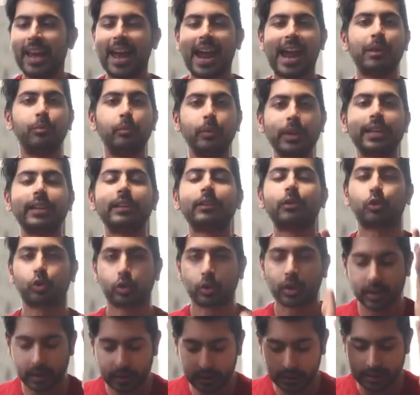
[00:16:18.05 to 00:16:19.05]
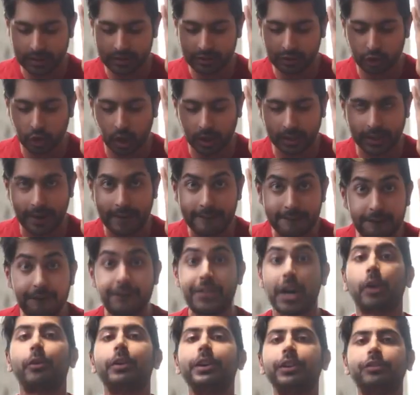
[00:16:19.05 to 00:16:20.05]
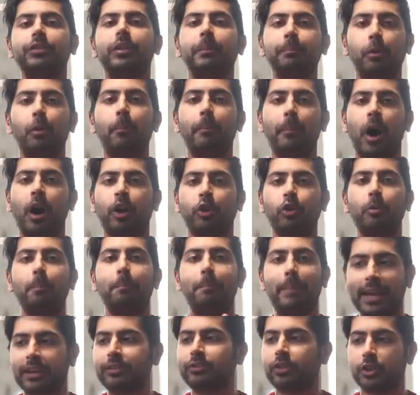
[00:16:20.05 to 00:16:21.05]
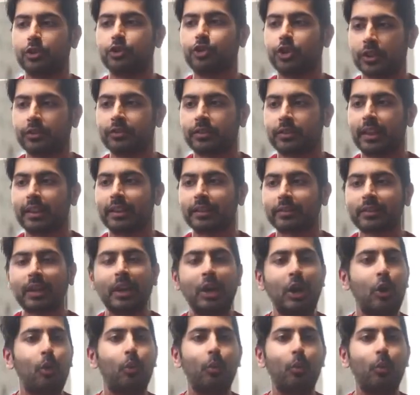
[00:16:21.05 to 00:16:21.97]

And we can construct a very simple model based on just this.